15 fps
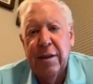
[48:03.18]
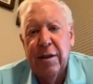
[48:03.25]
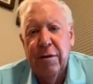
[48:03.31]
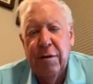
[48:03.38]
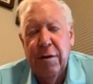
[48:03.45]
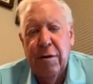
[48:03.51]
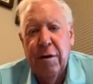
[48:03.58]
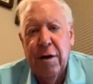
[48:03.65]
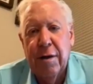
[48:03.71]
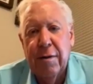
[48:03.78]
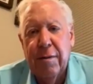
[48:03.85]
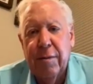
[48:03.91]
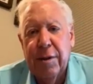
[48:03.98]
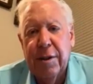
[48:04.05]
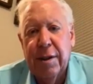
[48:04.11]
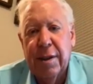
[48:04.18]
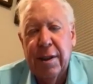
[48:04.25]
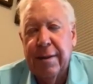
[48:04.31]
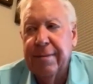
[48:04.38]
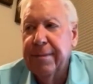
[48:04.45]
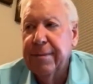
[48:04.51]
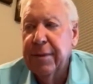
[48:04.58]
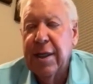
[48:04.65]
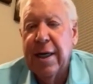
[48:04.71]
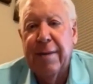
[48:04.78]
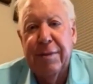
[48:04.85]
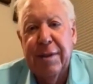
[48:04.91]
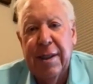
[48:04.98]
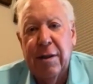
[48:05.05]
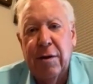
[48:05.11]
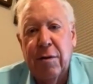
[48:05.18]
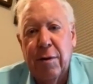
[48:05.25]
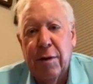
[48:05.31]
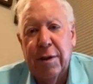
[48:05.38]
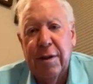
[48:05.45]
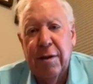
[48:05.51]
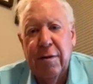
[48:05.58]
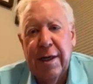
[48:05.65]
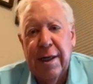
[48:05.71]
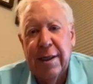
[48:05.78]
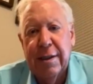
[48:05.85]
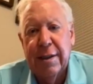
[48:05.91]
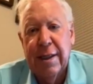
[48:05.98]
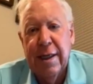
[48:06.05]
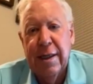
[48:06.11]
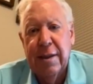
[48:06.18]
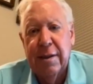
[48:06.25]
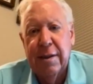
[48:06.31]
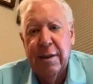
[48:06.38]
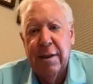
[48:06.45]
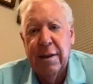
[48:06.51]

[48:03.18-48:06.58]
in New York, which is a top 10 course in the United States.